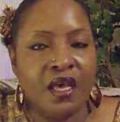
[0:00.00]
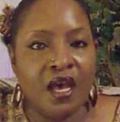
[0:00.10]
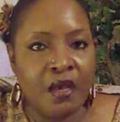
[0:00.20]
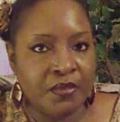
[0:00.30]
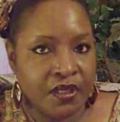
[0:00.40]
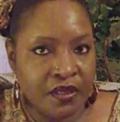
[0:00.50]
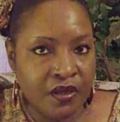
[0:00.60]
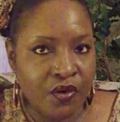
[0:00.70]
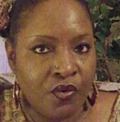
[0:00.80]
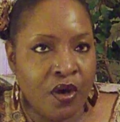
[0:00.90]
I'm going to
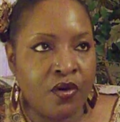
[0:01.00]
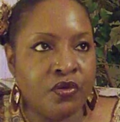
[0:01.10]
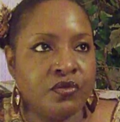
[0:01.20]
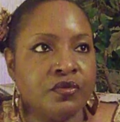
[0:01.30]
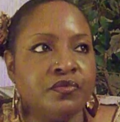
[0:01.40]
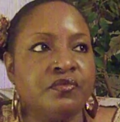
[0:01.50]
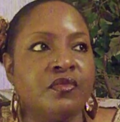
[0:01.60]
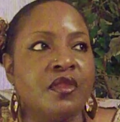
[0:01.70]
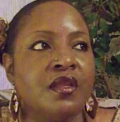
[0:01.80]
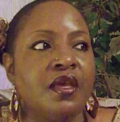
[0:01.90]
go on,
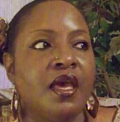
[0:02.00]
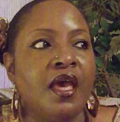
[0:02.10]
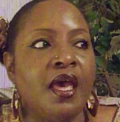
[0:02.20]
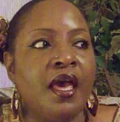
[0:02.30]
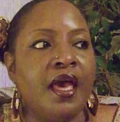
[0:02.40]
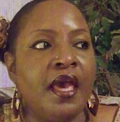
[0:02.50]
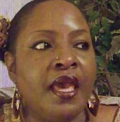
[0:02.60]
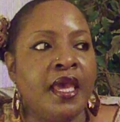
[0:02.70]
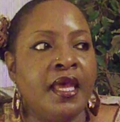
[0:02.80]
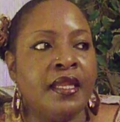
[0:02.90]

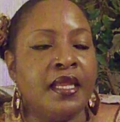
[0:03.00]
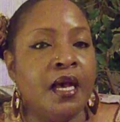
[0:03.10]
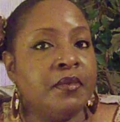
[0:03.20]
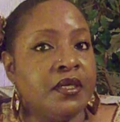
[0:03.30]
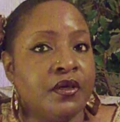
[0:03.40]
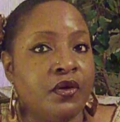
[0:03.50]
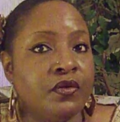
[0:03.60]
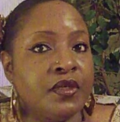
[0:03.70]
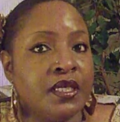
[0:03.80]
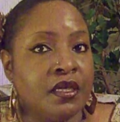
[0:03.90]
and I'm going to go
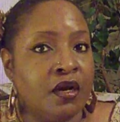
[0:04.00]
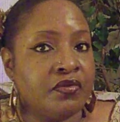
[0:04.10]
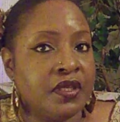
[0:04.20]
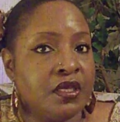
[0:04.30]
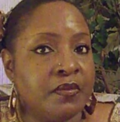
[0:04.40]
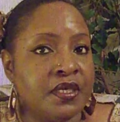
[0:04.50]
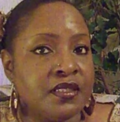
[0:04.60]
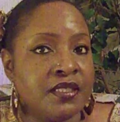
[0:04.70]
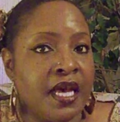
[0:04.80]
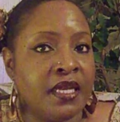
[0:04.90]
on and get off of here
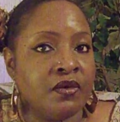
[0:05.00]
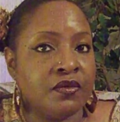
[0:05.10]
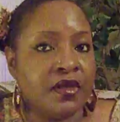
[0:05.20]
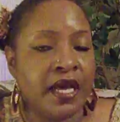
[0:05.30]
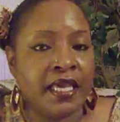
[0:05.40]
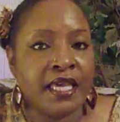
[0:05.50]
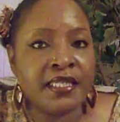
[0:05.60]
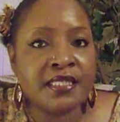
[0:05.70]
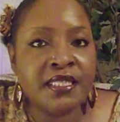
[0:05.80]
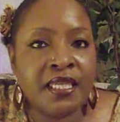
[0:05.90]
because I can't
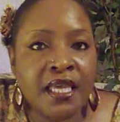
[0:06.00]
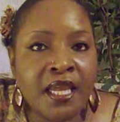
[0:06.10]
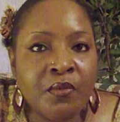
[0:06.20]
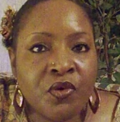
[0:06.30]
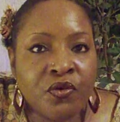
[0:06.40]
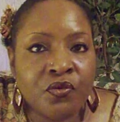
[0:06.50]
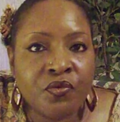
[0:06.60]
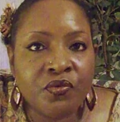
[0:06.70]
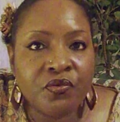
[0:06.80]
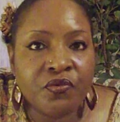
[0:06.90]
see the camera
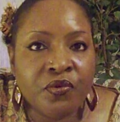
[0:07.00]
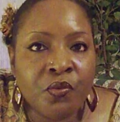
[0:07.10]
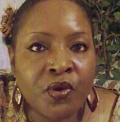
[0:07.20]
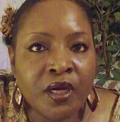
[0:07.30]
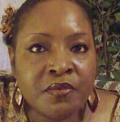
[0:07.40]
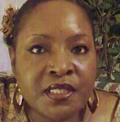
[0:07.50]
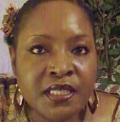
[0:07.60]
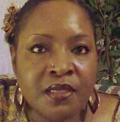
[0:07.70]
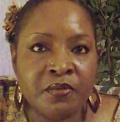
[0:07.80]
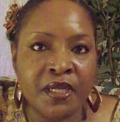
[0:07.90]
from where I'm
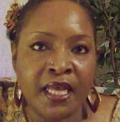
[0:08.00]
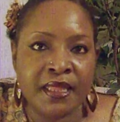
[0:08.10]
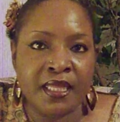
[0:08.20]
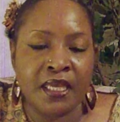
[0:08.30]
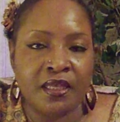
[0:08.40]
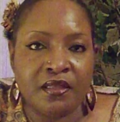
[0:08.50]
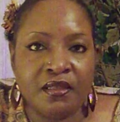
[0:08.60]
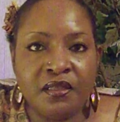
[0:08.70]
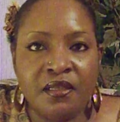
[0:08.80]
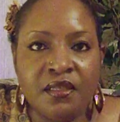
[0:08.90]
sitting, but
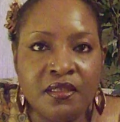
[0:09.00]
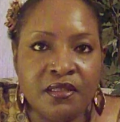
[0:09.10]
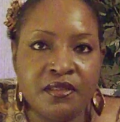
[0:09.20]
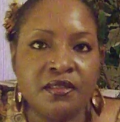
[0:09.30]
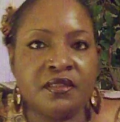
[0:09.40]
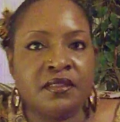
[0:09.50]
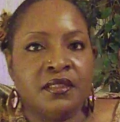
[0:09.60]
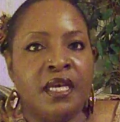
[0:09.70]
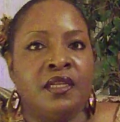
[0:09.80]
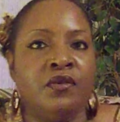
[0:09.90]

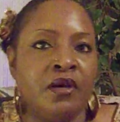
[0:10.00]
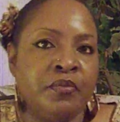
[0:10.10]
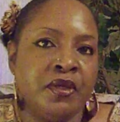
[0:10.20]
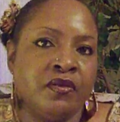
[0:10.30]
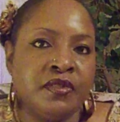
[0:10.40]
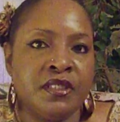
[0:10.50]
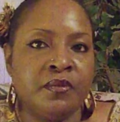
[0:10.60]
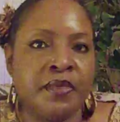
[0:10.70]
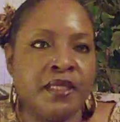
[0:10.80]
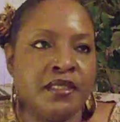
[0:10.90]
I know I've been over
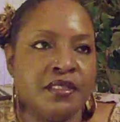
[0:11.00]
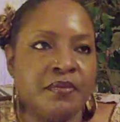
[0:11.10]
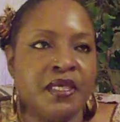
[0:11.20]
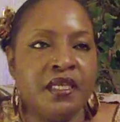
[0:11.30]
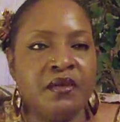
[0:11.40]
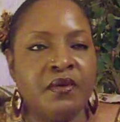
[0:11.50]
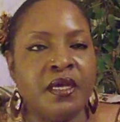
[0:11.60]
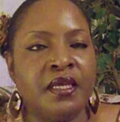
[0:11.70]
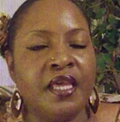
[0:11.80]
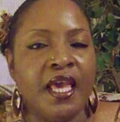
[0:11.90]
10 minutes. But
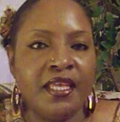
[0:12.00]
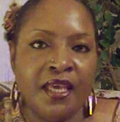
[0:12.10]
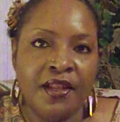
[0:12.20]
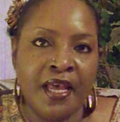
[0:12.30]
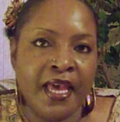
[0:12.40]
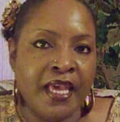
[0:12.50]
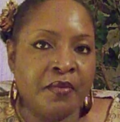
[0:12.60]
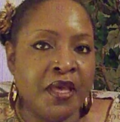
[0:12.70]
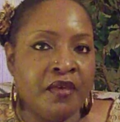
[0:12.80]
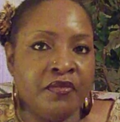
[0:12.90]
anyway, y'all, I am
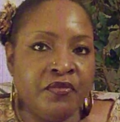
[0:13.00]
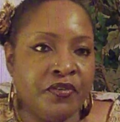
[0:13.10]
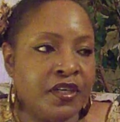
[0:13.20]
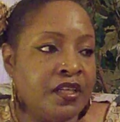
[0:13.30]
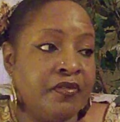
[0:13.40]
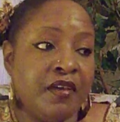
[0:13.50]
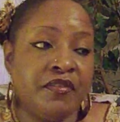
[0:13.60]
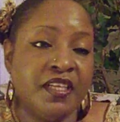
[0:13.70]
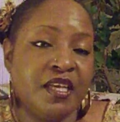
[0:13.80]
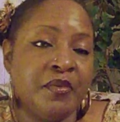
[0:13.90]
having fun. If I
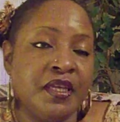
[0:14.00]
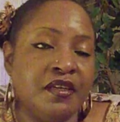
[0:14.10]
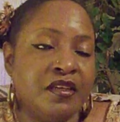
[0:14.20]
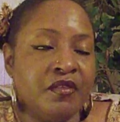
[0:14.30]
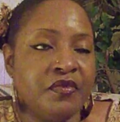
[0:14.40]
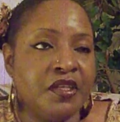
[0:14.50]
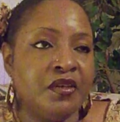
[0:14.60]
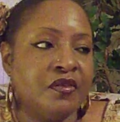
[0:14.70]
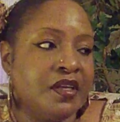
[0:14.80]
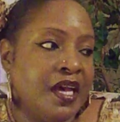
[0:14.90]
feel like making another
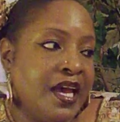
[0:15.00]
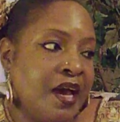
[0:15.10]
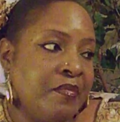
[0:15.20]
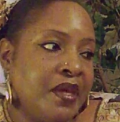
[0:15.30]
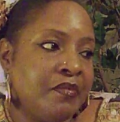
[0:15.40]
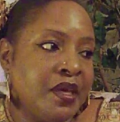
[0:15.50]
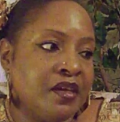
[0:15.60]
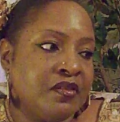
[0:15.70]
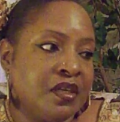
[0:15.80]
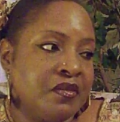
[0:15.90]
video tonight, I may make
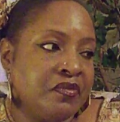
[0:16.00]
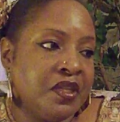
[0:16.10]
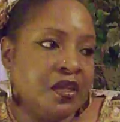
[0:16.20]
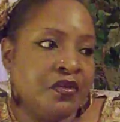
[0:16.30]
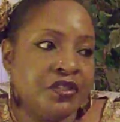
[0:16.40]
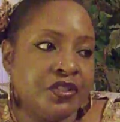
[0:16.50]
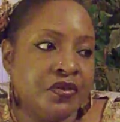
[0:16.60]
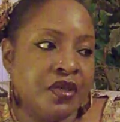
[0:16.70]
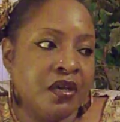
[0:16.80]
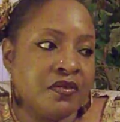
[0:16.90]
another video and show
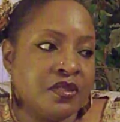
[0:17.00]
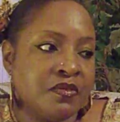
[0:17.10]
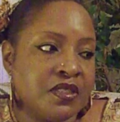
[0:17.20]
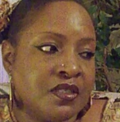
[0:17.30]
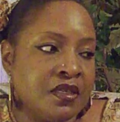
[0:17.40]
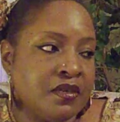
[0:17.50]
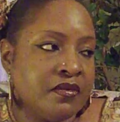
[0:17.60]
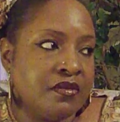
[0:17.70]
y'all some stuff.